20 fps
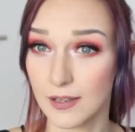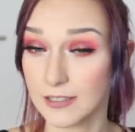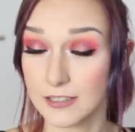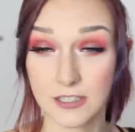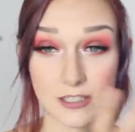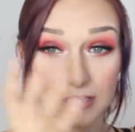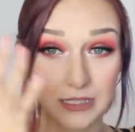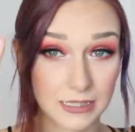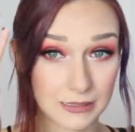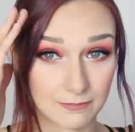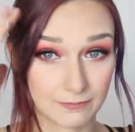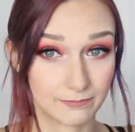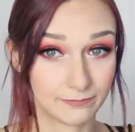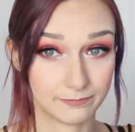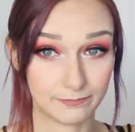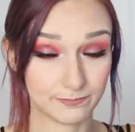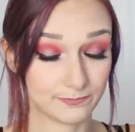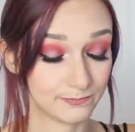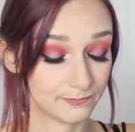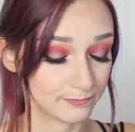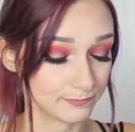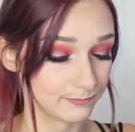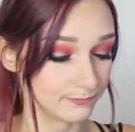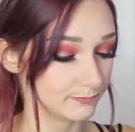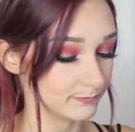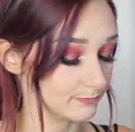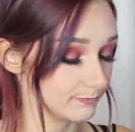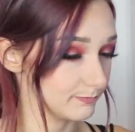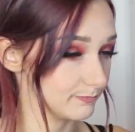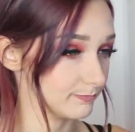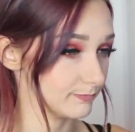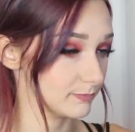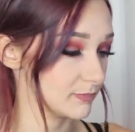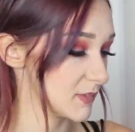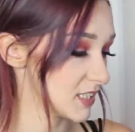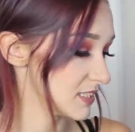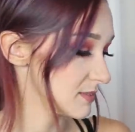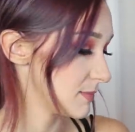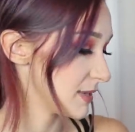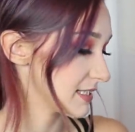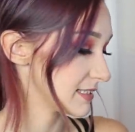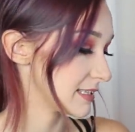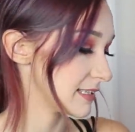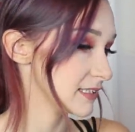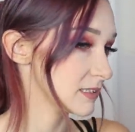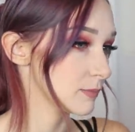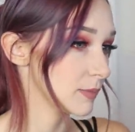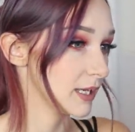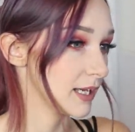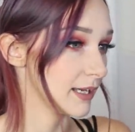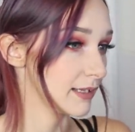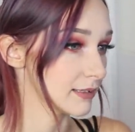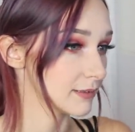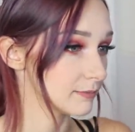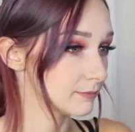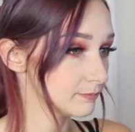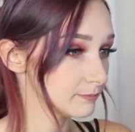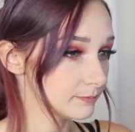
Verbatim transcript: It just doesn't make sense in my head.